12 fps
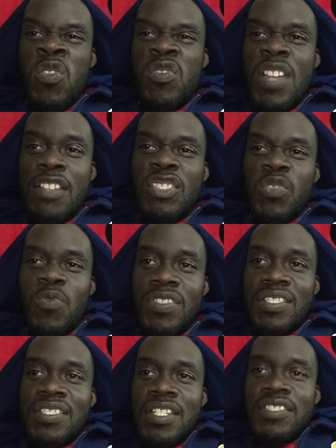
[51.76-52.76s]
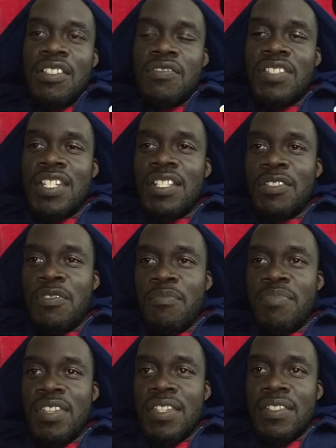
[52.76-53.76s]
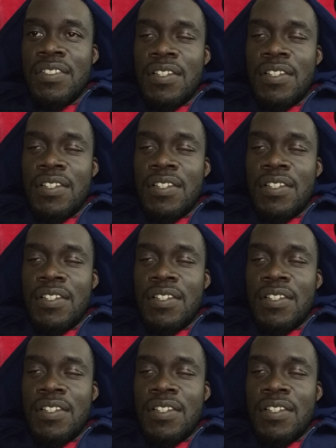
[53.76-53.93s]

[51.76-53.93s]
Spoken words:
you know, I just wanted to touch on that a little bit.